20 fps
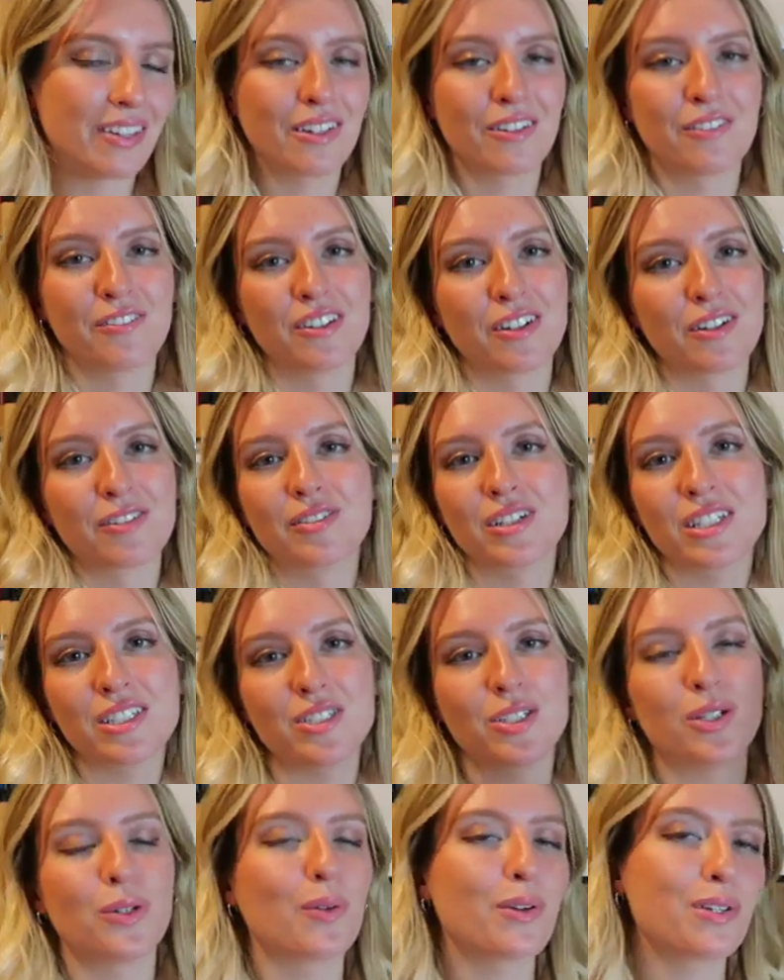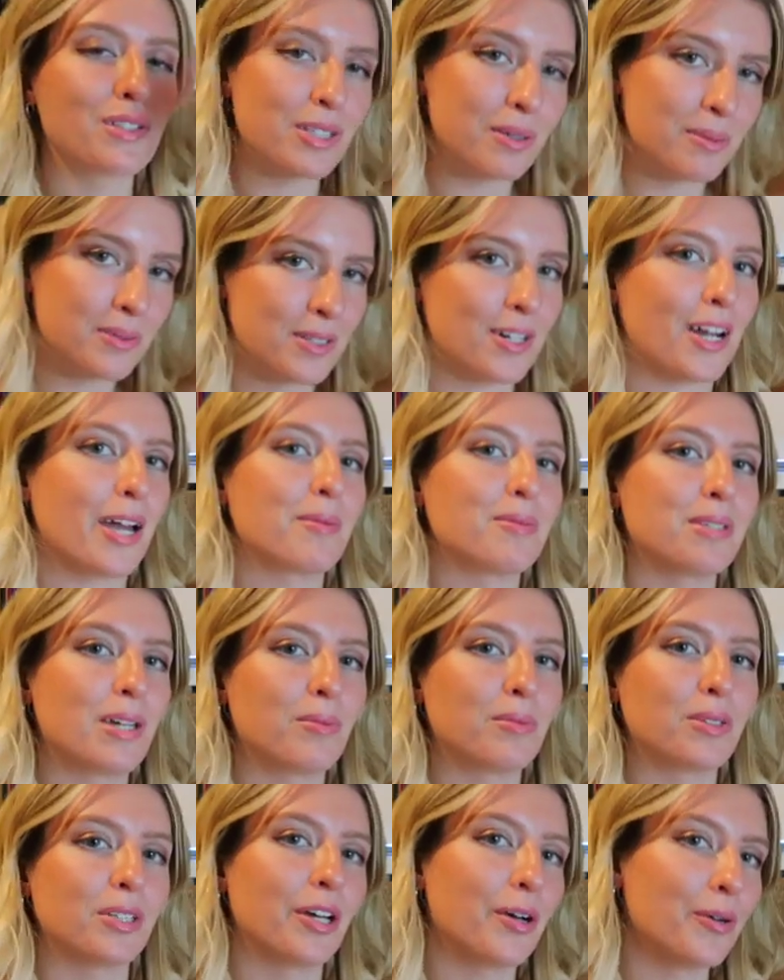then feel free to subscribe
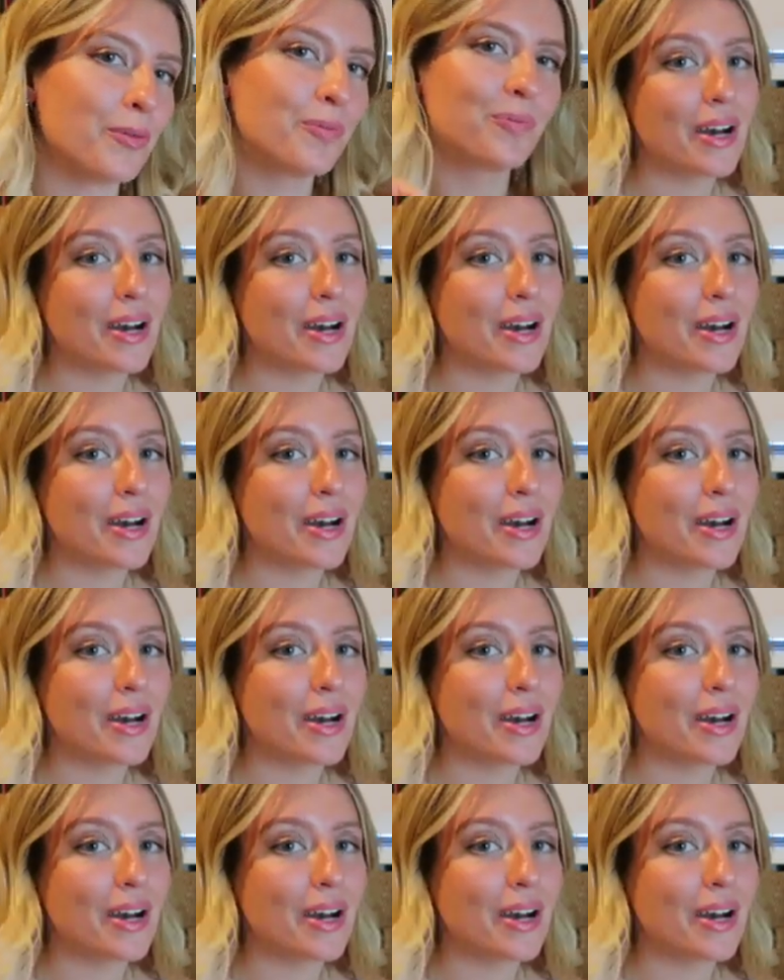down below.